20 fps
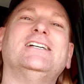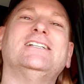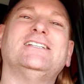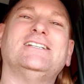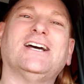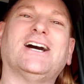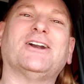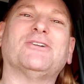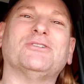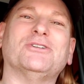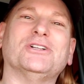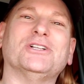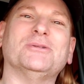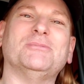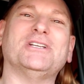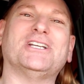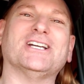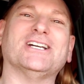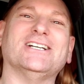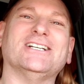not really,
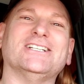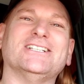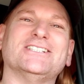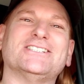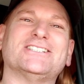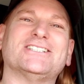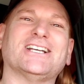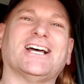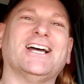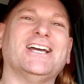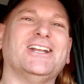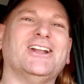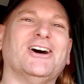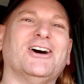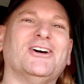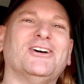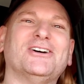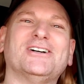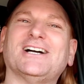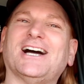because I
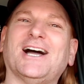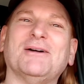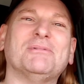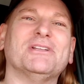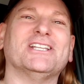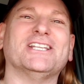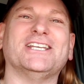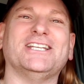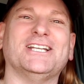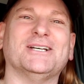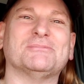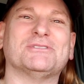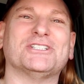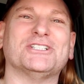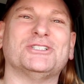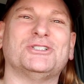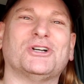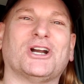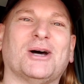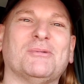know I've been leading up to
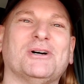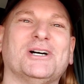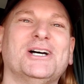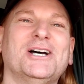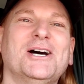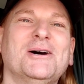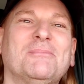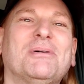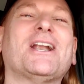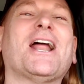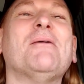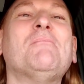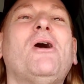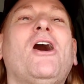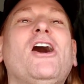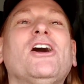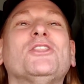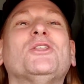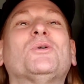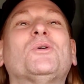the drama, but I'm
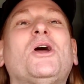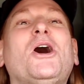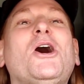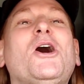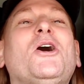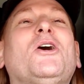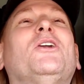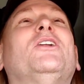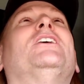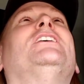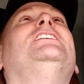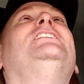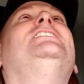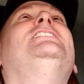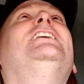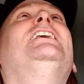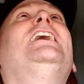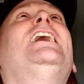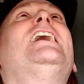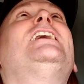on the road.
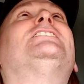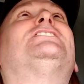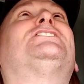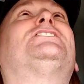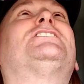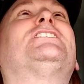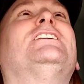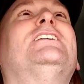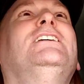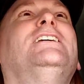Yes,